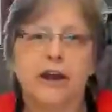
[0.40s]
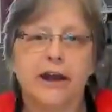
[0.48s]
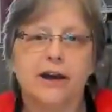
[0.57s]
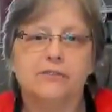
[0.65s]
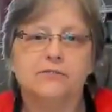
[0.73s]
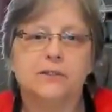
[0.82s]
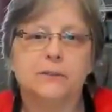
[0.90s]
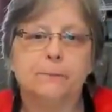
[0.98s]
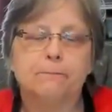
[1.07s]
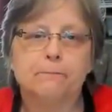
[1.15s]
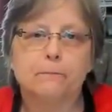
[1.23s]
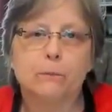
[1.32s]
crafts,
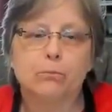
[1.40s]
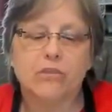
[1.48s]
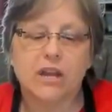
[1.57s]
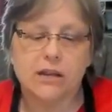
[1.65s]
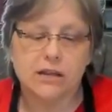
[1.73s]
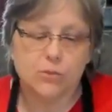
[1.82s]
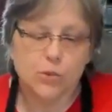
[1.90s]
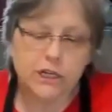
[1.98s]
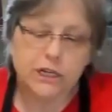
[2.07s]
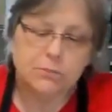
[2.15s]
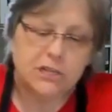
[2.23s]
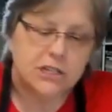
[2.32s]
and we're
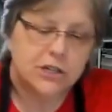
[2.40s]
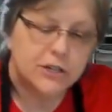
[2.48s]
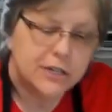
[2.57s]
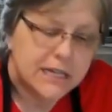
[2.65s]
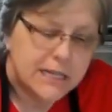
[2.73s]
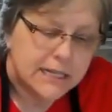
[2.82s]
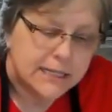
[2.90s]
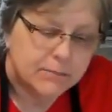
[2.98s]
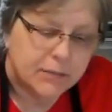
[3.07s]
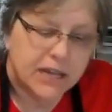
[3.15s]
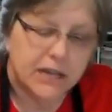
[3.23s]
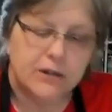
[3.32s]
going to be turning this
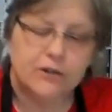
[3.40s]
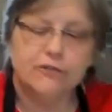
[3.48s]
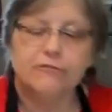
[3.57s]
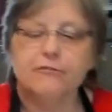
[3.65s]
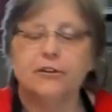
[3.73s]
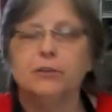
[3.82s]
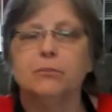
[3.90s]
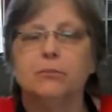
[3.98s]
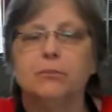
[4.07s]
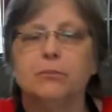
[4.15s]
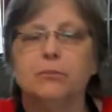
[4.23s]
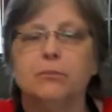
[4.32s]
banner from
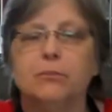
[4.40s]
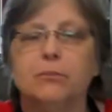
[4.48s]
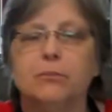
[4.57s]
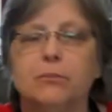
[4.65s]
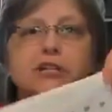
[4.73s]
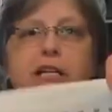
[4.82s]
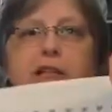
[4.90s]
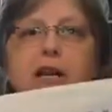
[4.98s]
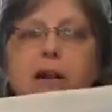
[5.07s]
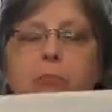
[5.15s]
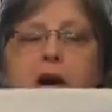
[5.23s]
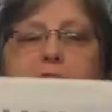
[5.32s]
a tree that
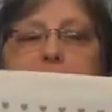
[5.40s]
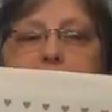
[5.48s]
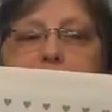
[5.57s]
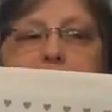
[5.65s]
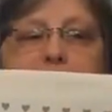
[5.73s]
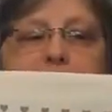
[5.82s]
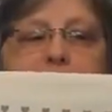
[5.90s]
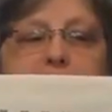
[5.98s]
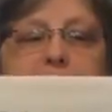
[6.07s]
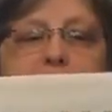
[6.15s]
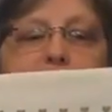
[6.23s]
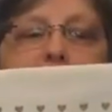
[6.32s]
I bought yesterday,